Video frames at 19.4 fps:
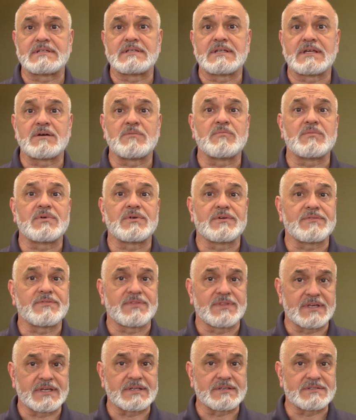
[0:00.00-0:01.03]
number of
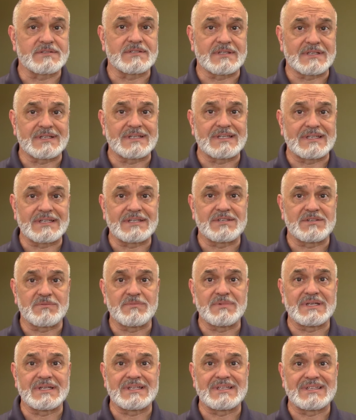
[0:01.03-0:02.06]
things that need to
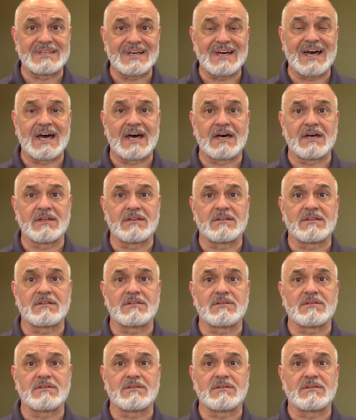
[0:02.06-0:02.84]
be done